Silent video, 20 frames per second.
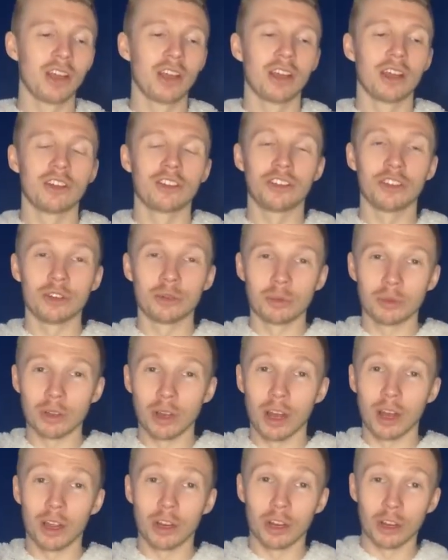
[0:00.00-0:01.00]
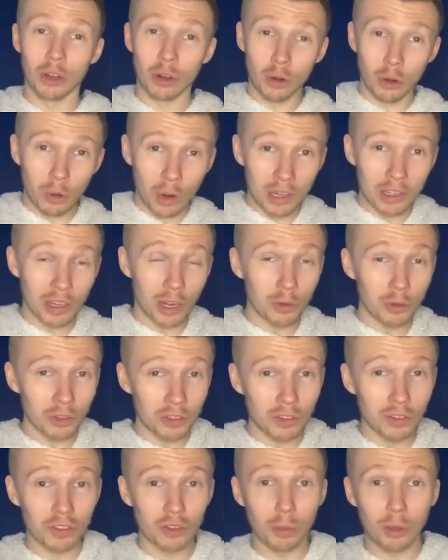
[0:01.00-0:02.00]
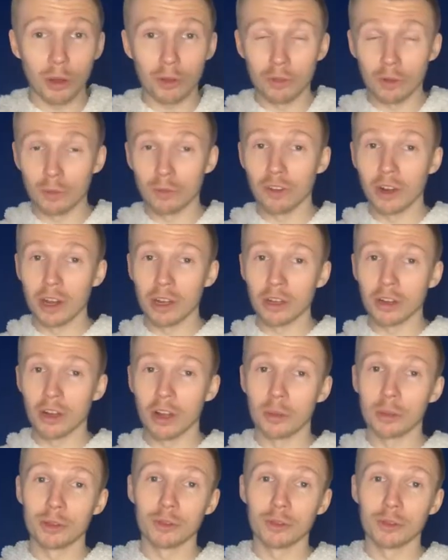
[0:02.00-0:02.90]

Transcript: She uh, Guro Reiten receives the ball from Fran Kirby.